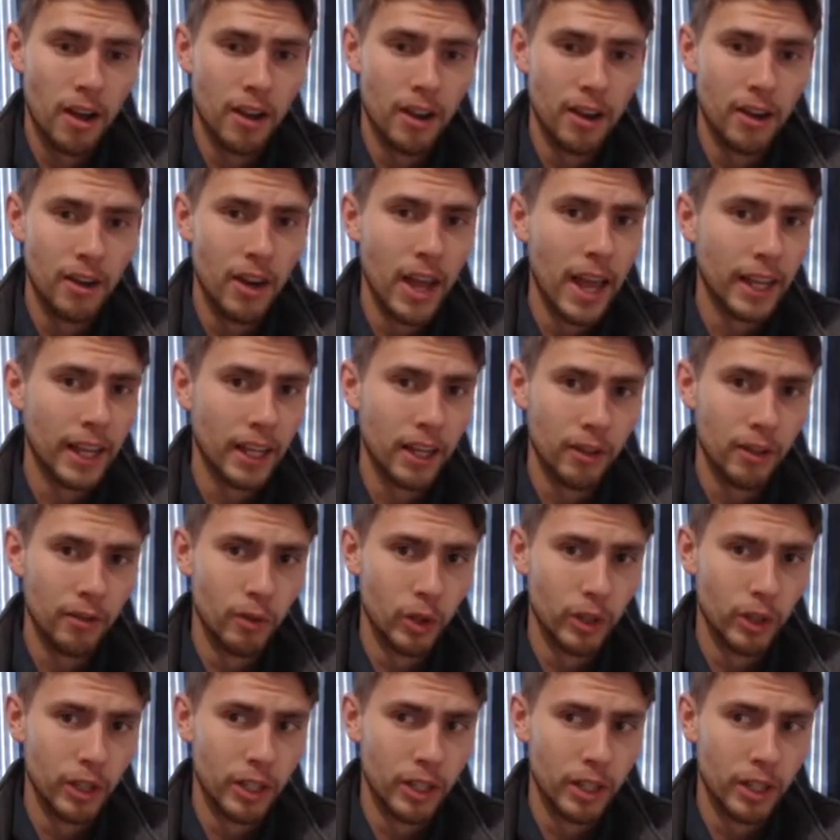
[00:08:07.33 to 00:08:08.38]

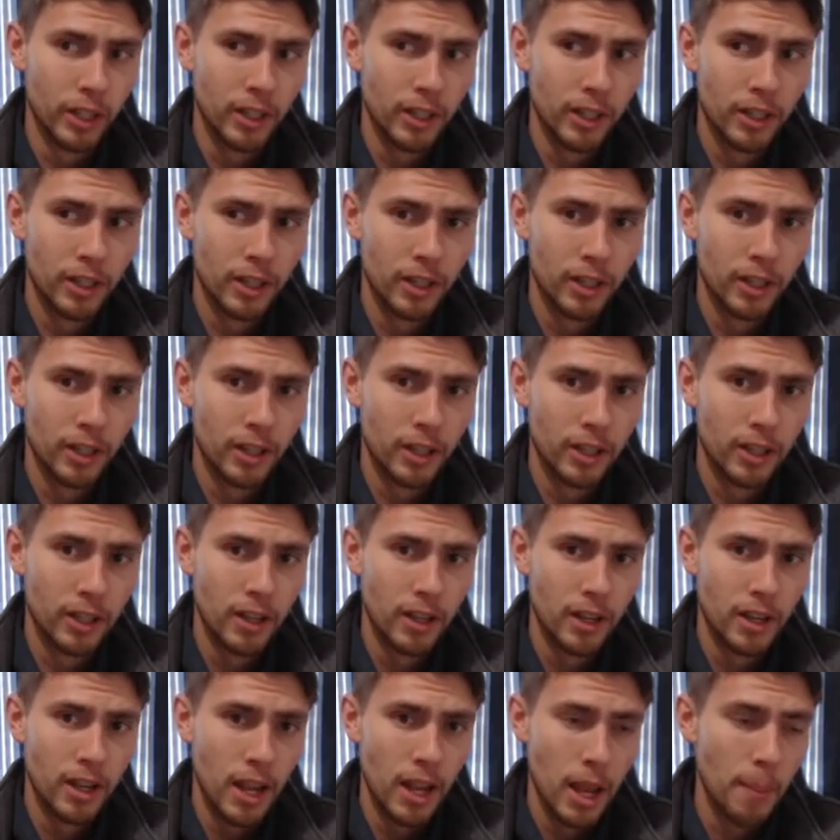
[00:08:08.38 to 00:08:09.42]
negatively
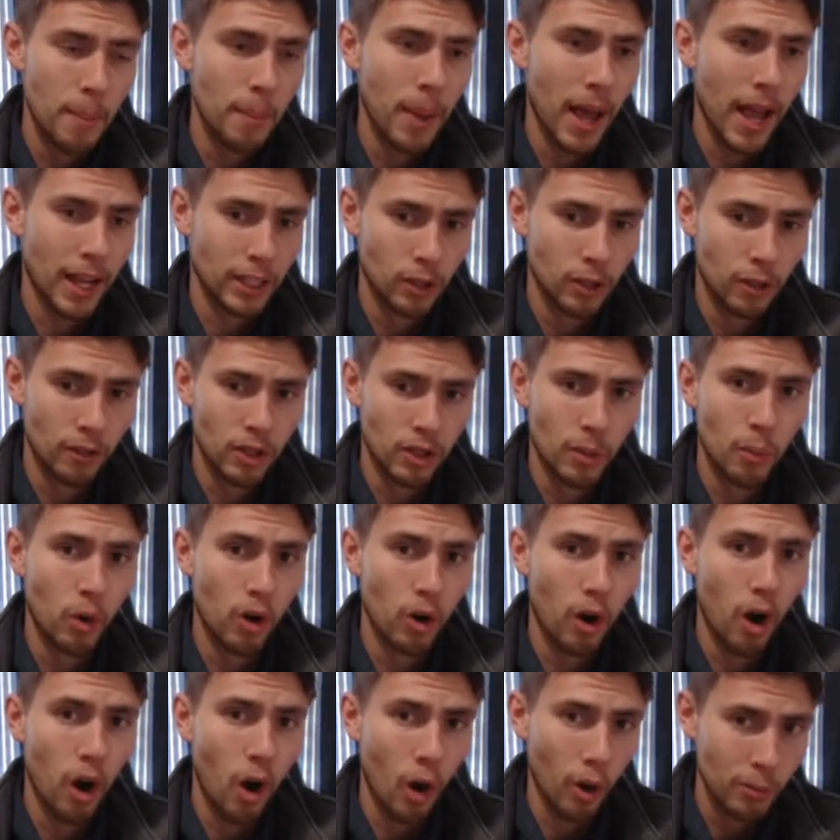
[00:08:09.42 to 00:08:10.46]
impacts you, if someone
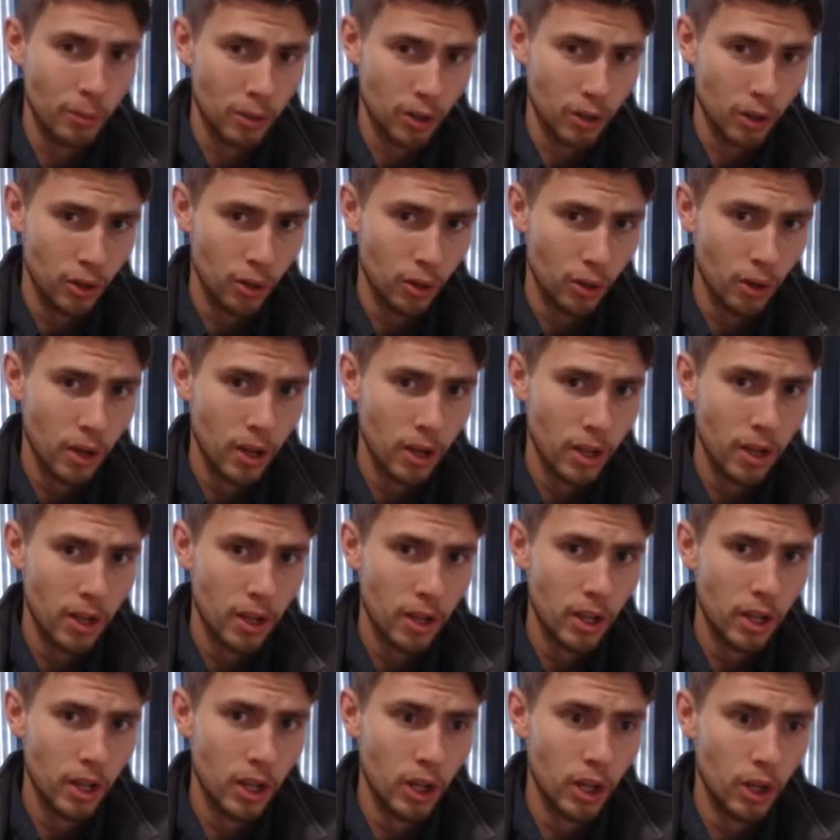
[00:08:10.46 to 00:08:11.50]
harms you,
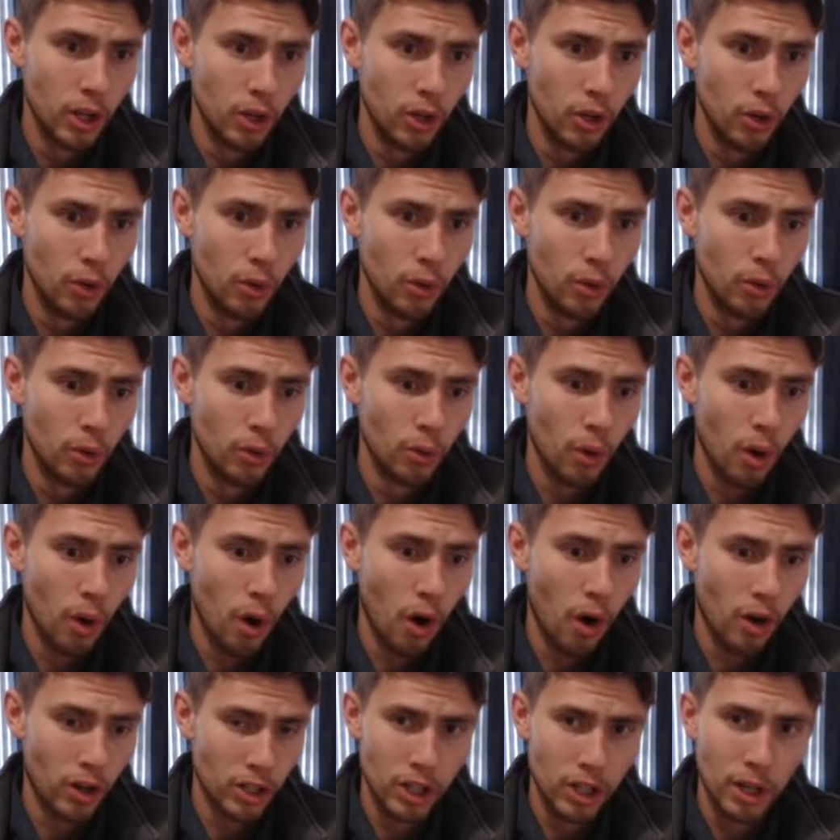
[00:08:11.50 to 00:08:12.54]
you
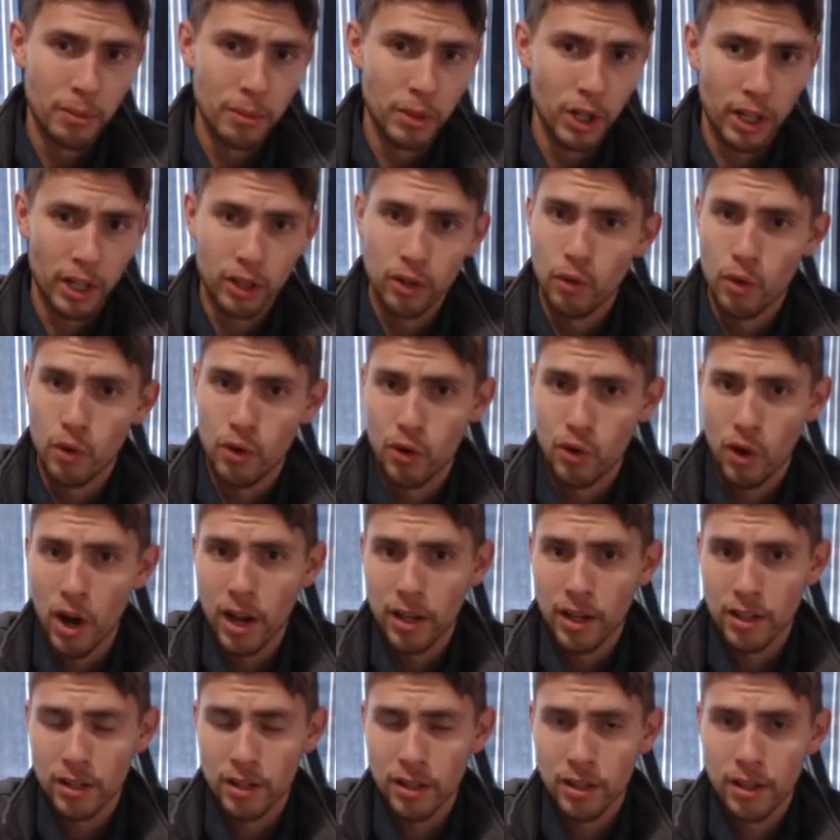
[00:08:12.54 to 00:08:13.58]
are subject to
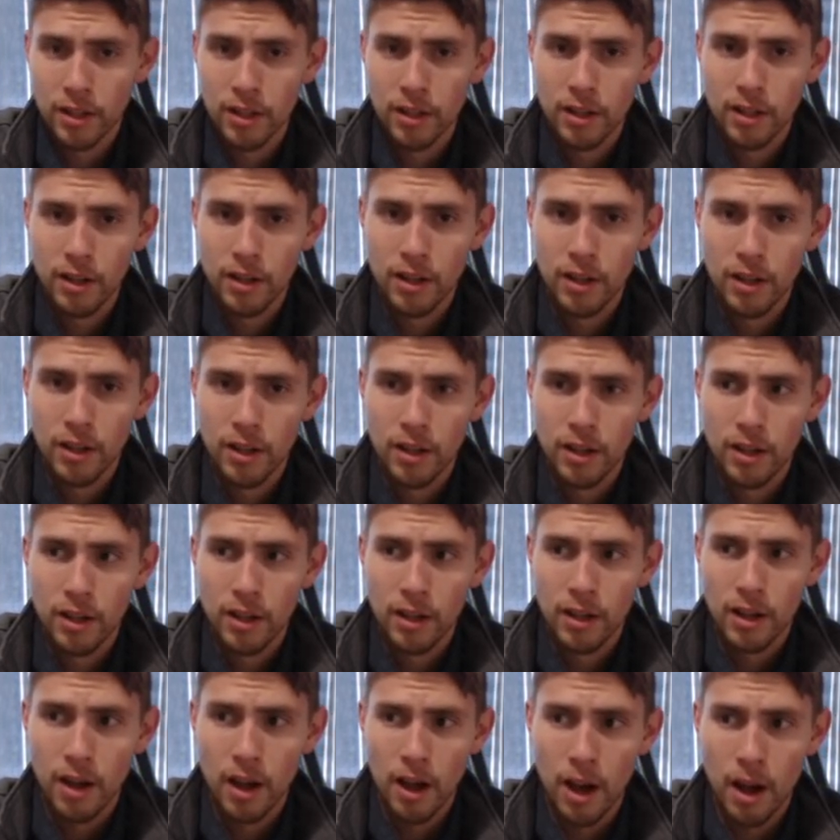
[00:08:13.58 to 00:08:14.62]
redress.
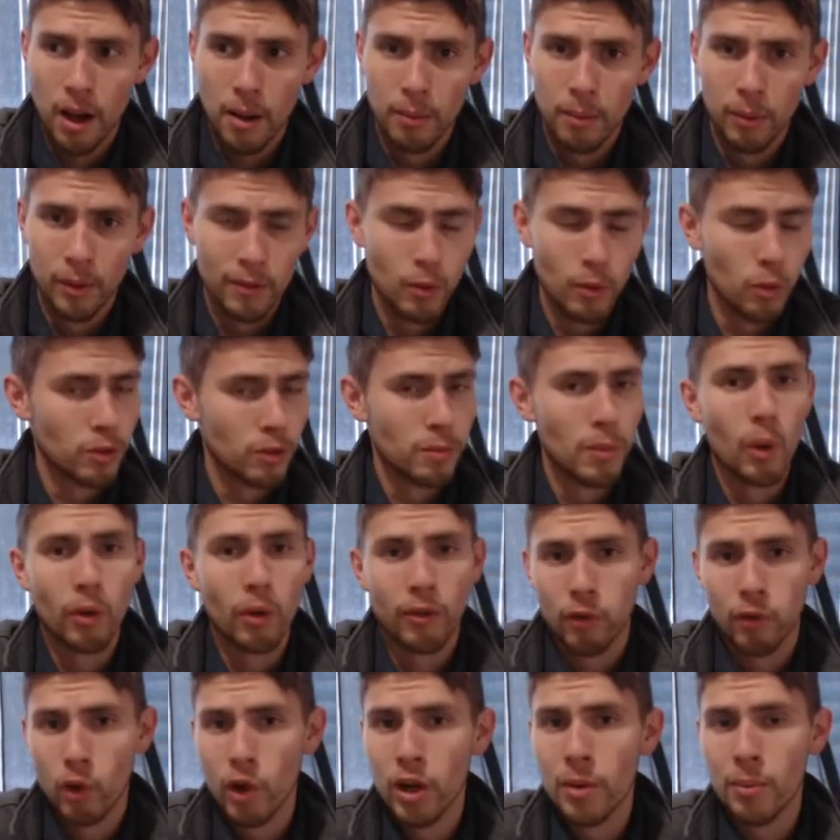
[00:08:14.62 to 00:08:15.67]
I believe it was Milton
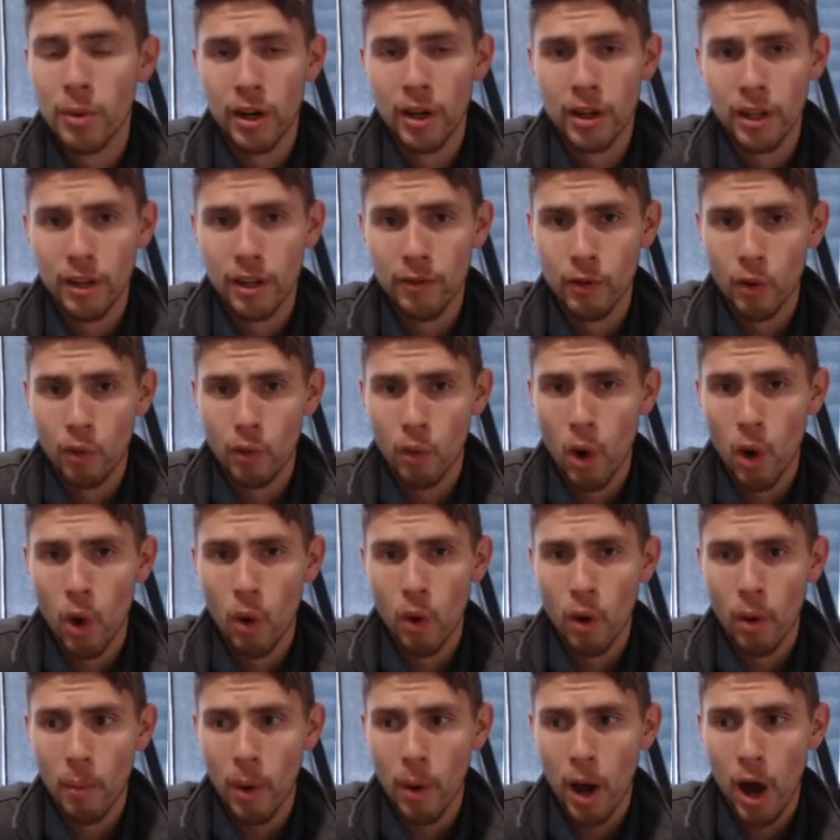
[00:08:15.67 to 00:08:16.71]
Friedman even wrote
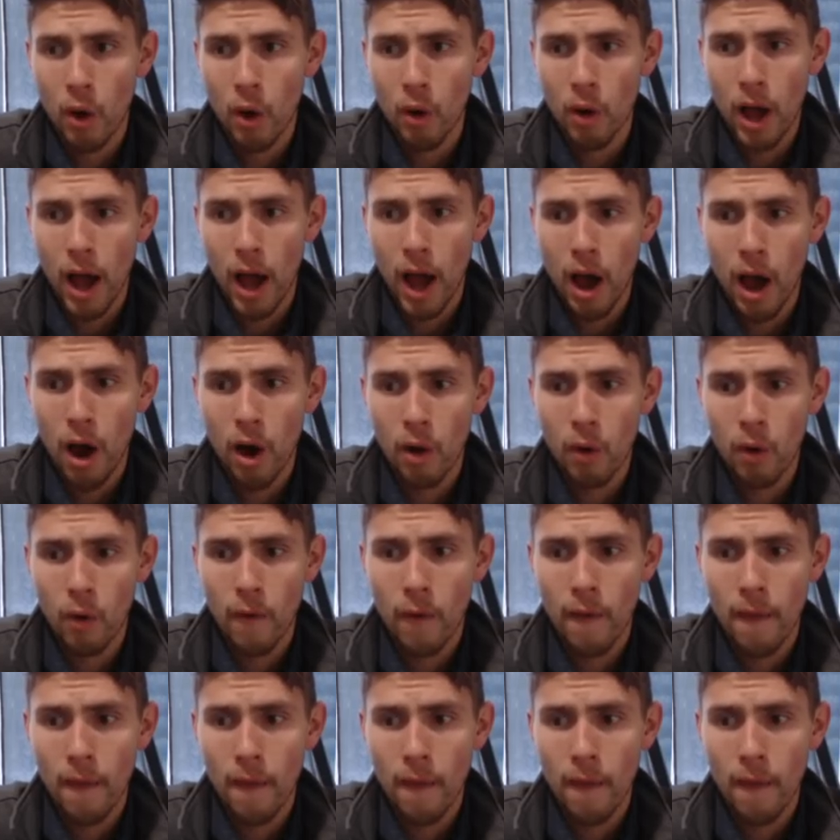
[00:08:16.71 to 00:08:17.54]
about how